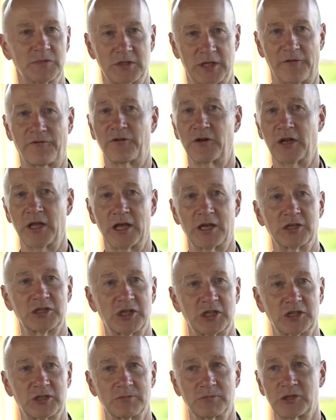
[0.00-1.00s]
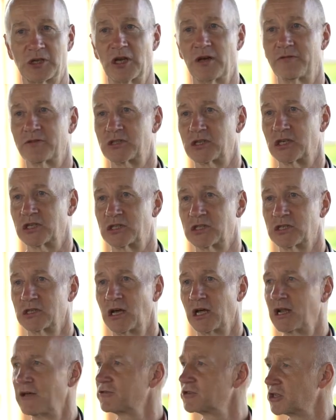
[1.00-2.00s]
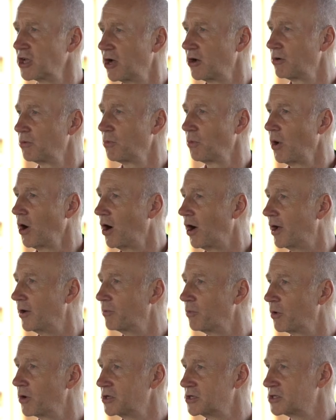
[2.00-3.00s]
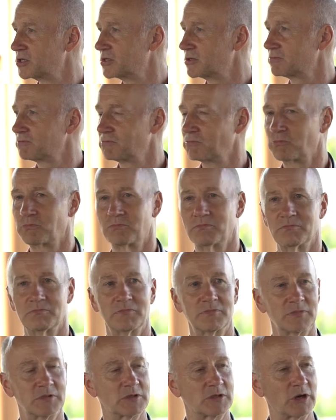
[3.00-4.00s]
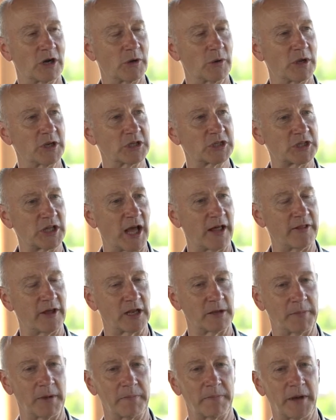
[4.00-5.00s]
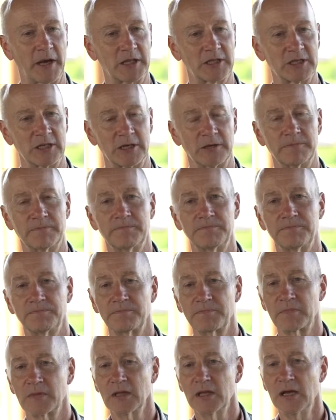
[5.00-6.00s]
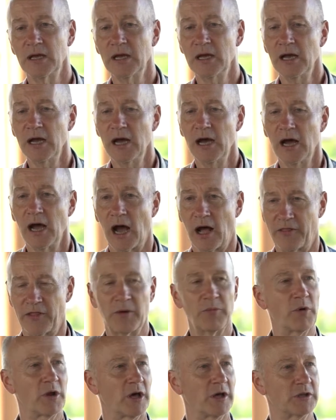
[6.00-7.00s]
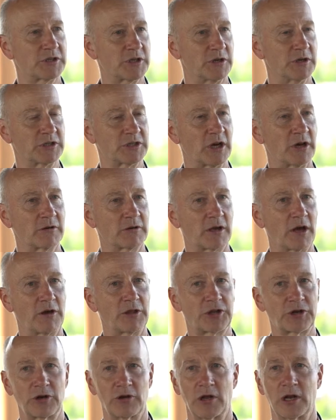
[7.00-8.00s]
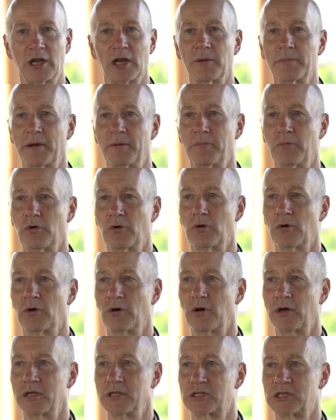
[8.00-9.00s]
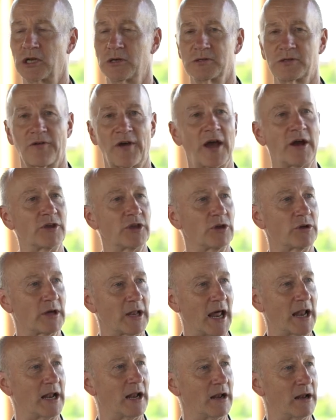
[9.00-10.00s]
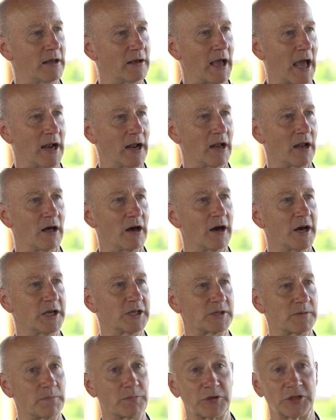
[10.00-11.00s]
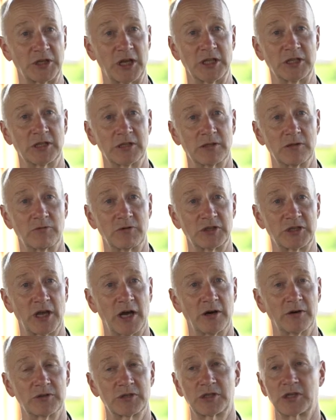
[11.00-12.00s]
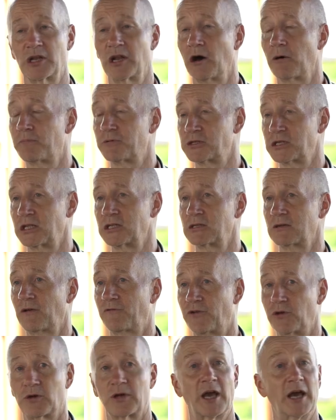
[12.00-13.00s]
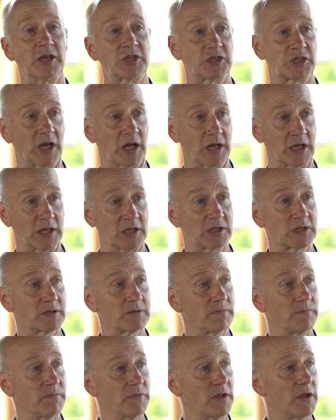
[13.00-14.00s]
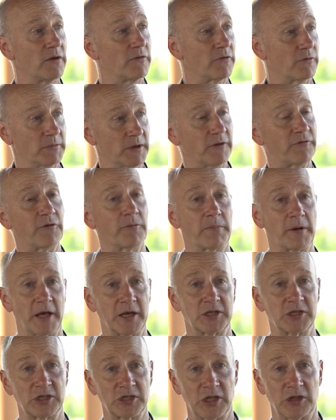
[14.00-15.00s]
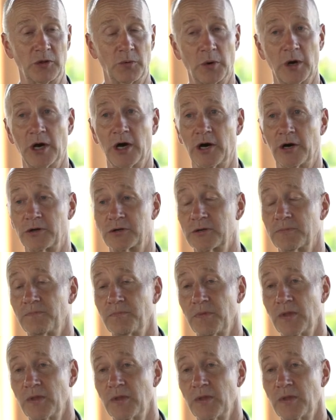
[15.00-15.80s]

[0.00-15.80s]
different ecosystem services? And if so, why? What is, trying to understand that a bit better. And then what I'll do is I'll go through a little bit more in terms of how you can analyze and present the results. And I'll present a few case studies from different places in the world,